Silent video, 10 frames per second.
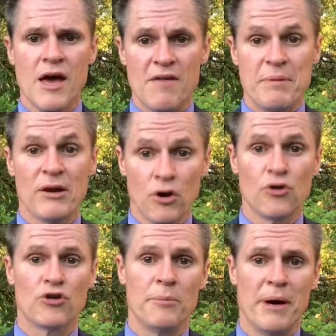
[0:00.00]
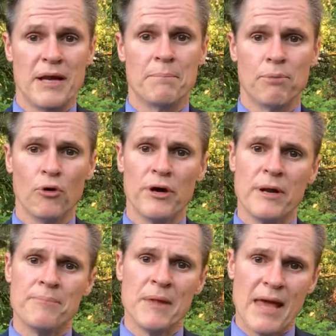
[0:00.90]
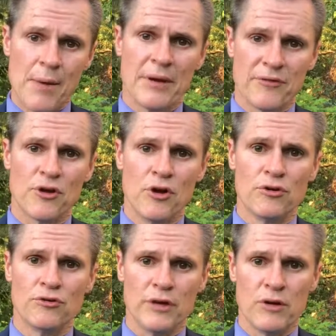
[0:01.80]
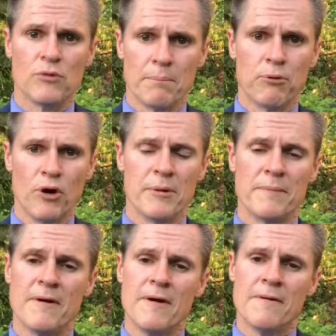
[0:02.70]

have been long-term unemployed, how we get those into employment.